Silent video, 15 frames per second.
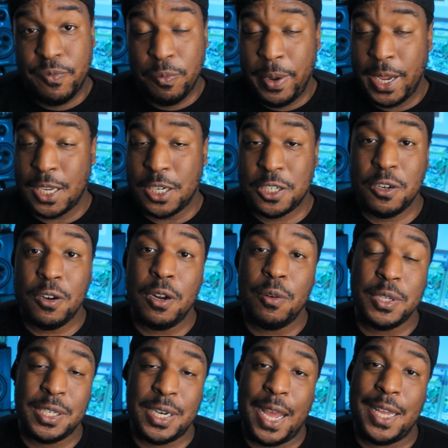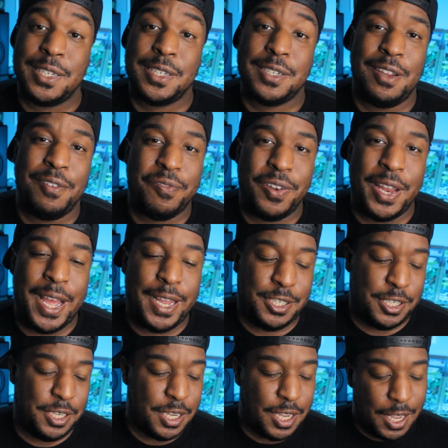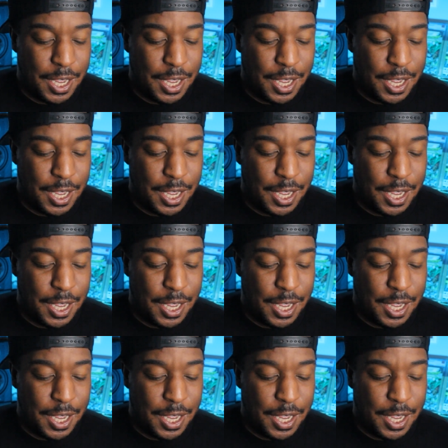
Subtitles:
for making sure it was nice and flashy.